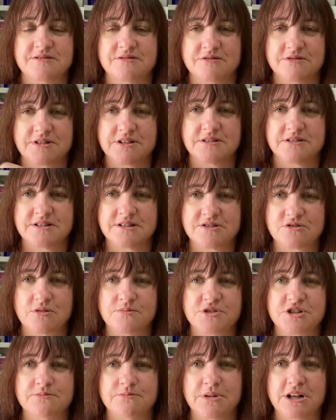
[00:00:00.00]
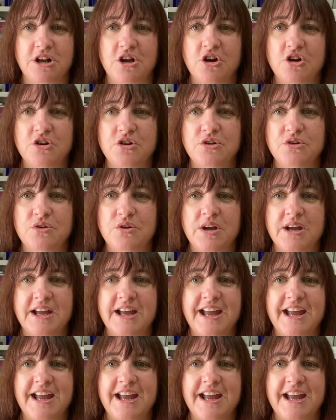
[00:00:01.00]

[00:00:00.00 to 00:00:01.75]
or the description below.